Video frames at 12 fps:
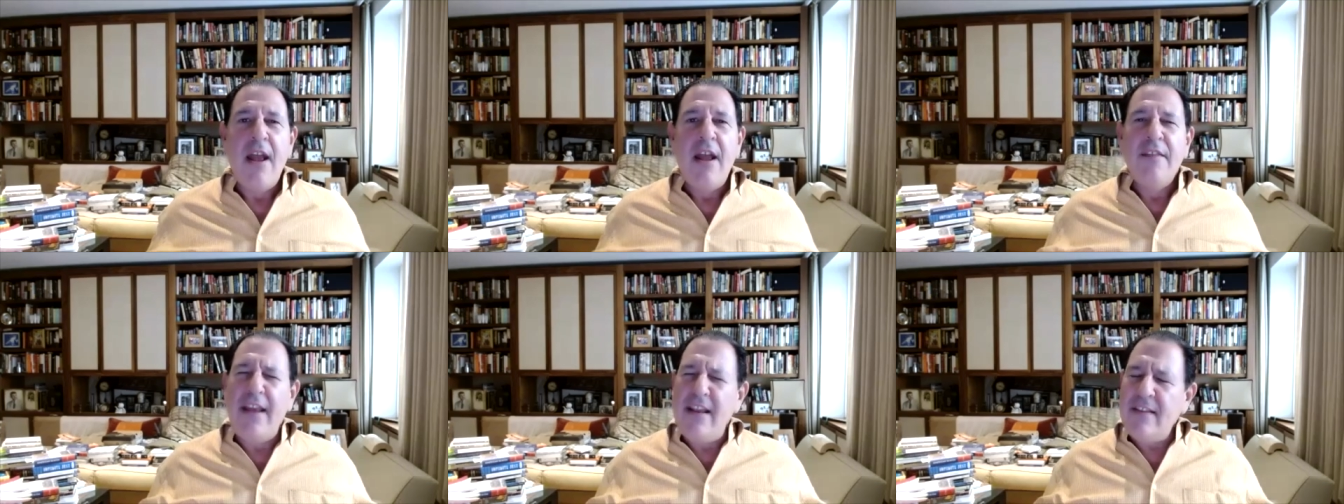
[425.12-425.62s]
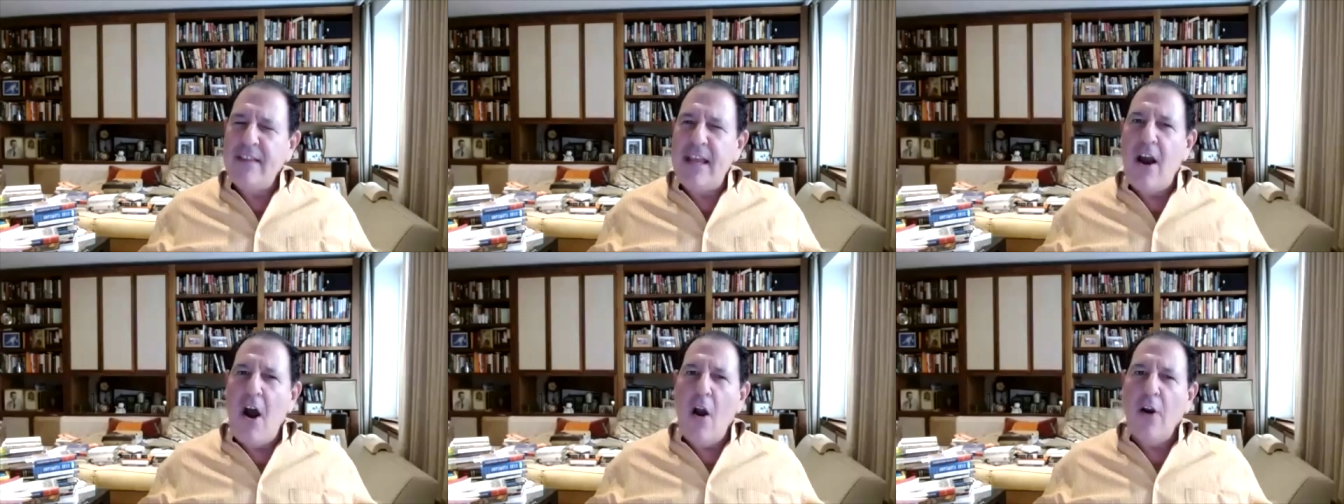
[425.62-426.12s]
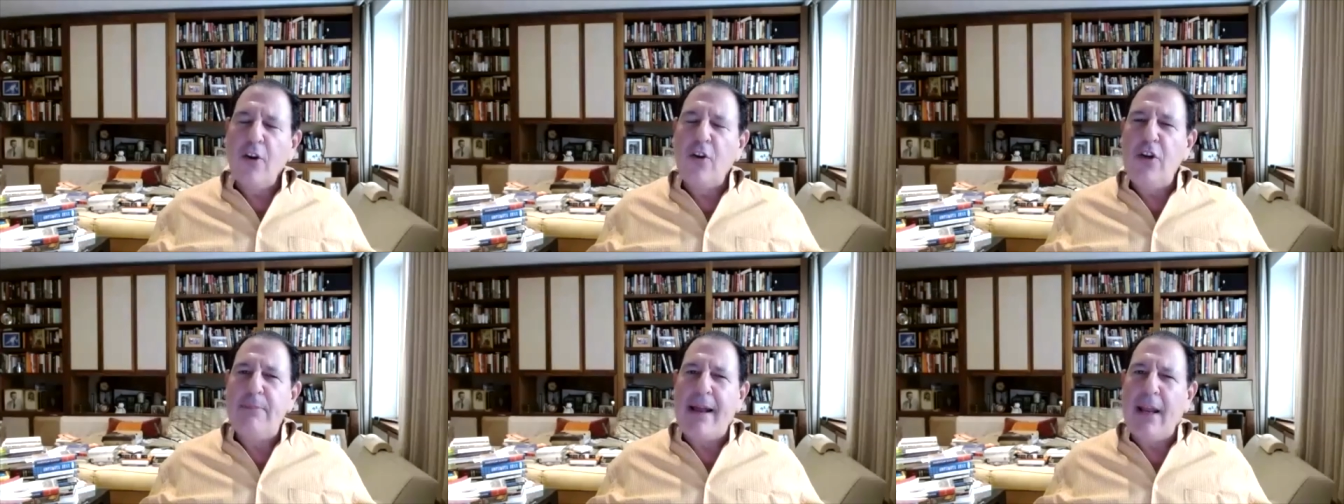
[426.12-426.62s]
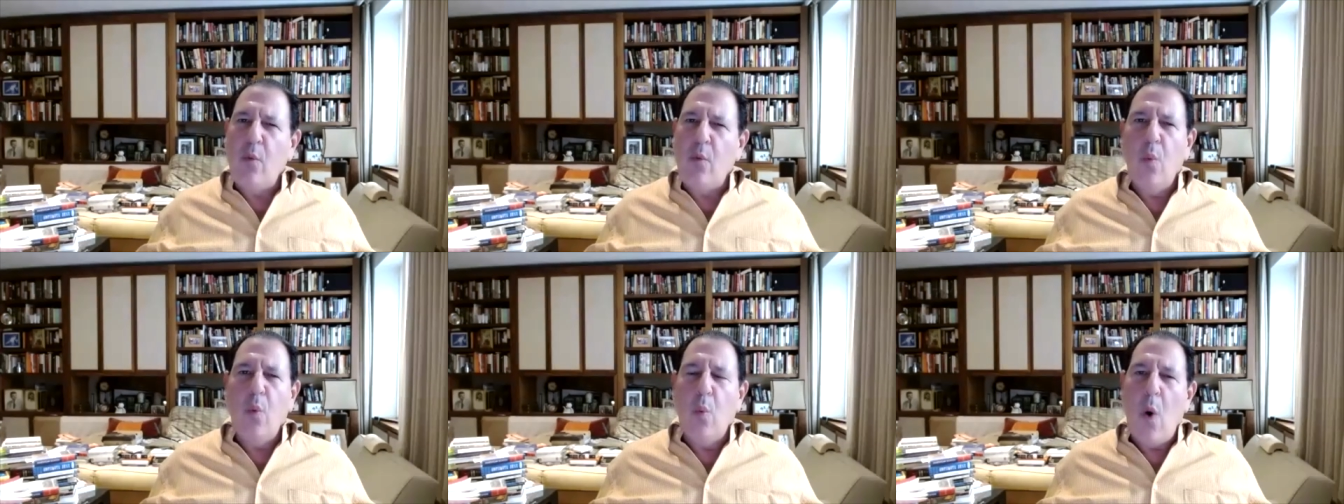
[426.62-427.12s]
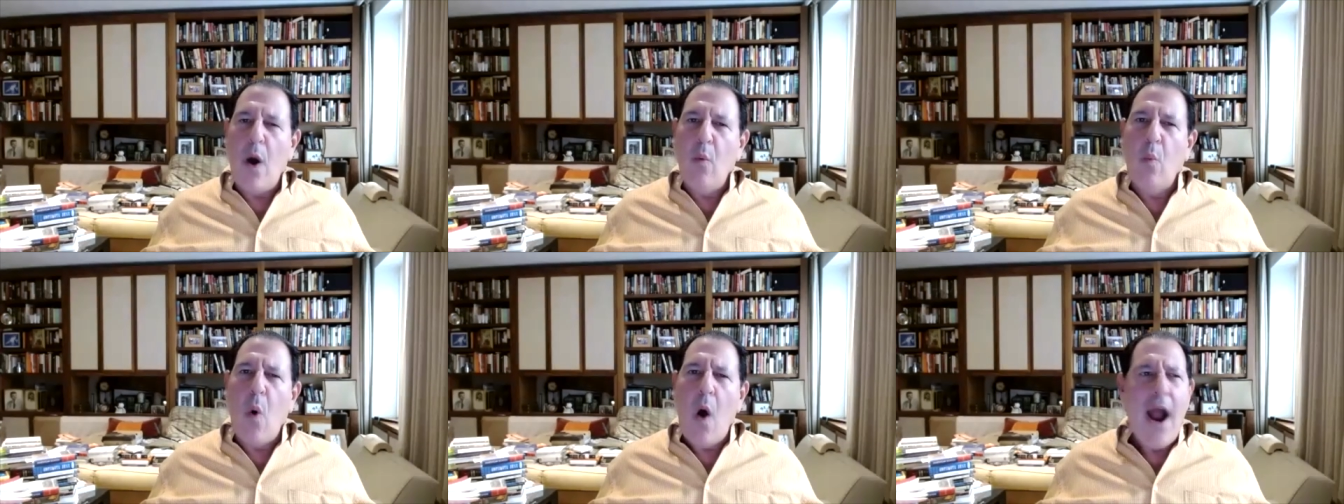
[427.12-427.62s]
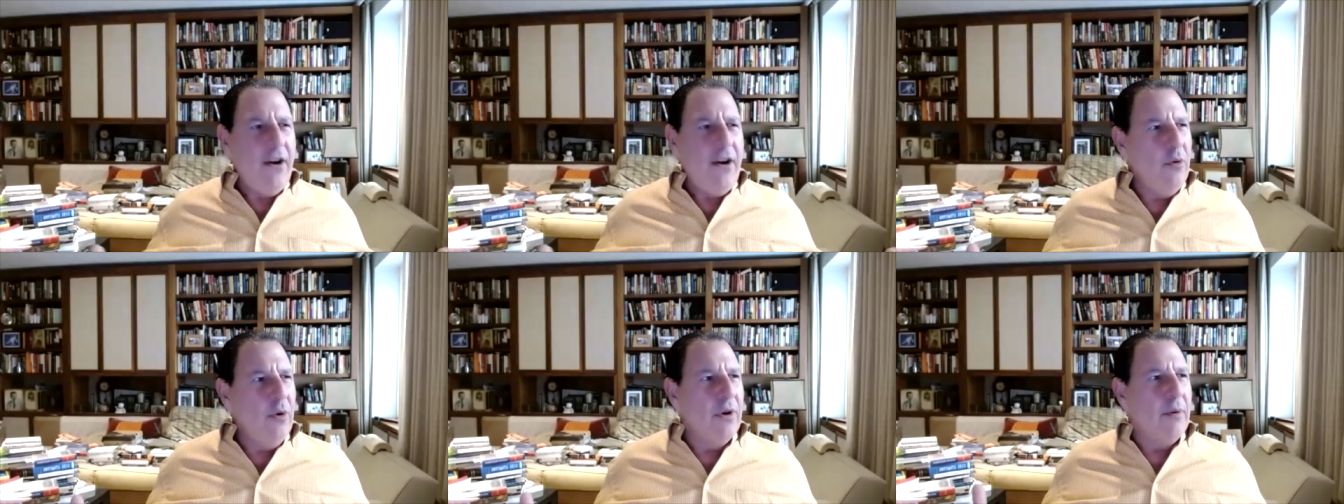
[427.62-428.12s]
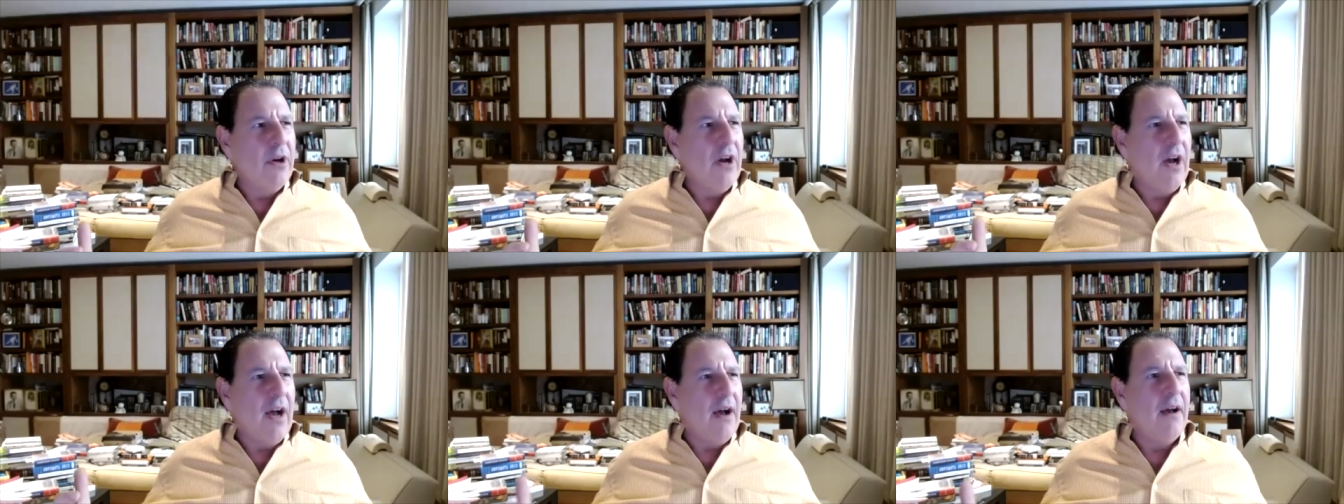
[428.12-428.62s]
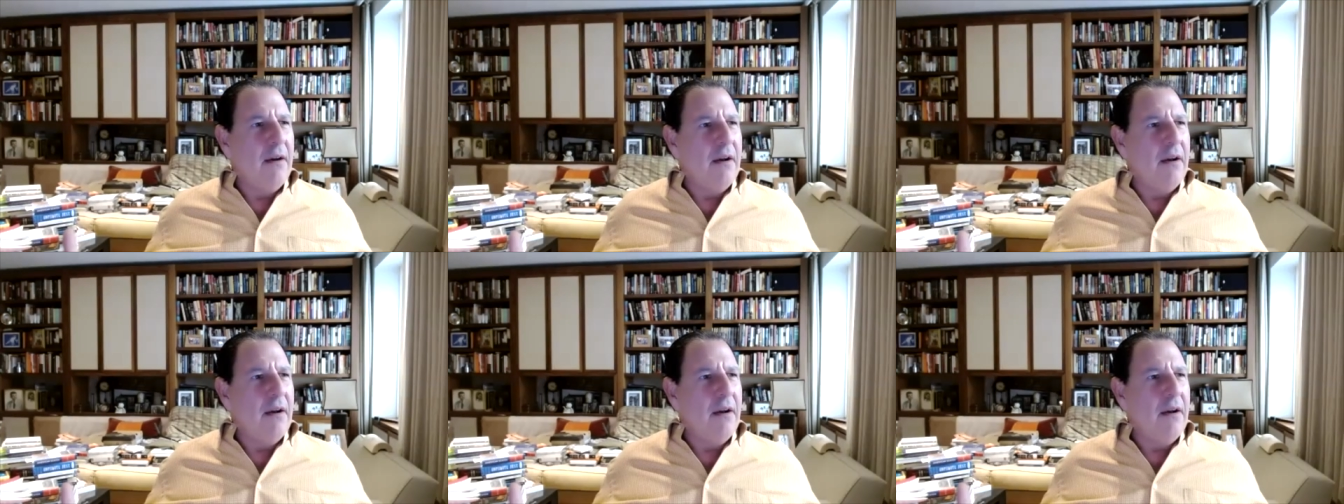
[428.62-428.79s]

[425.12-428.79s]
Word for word: they they argued about like what why do uh,